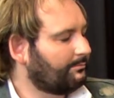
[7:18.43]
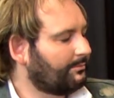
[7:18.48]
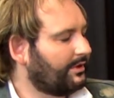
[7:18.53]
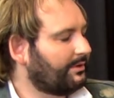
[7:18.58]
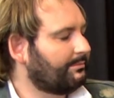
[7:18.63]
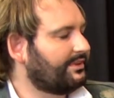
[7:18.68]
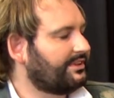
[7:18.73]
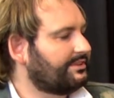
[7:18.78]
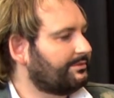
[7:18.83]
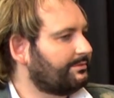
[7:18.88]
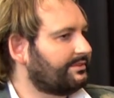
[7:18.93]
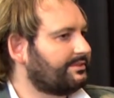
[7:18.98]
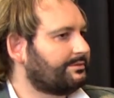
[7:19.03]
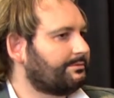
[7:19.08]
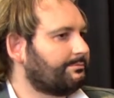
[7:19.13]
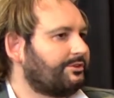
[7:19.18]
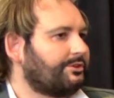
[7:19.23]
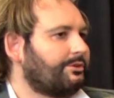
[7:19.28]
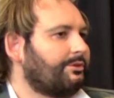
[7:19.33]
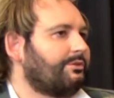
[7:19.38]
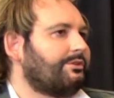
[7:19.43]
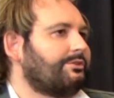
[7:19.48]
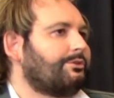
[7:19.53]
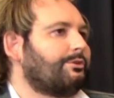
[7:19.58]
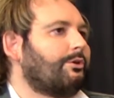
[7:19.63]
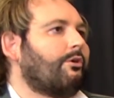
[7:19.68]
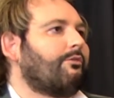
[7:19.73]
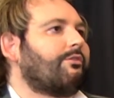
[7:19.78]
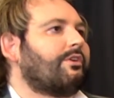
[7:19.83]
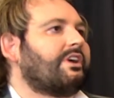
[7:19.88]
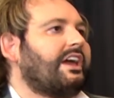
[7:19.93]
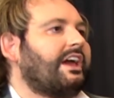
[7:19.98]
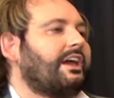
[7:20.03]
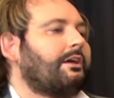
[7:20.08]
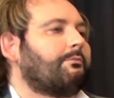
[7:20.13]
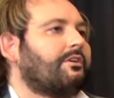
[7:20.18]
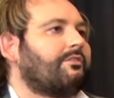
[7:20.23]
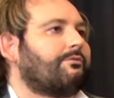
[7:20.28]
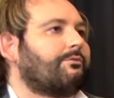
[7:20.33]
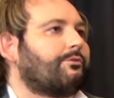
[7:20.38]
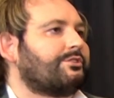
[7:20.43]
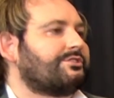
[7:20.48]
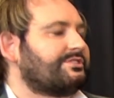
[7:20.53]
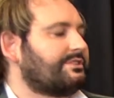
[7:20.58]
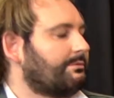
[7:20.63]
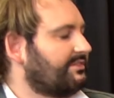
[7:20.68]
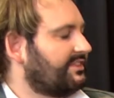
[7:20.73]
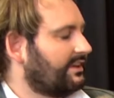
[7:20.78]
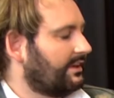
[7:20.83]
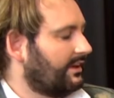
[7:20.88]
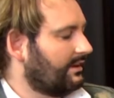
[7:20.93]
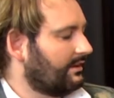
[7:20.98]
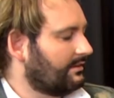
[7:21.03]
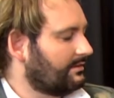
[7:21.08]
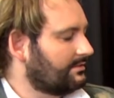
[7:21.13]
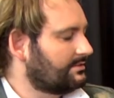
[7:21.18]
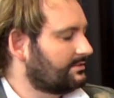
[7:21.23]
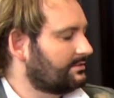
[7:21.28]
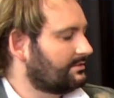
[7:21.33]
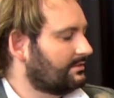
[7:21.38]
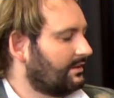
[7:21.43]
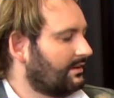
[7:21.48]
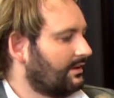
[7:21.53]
But you overcame it for something else.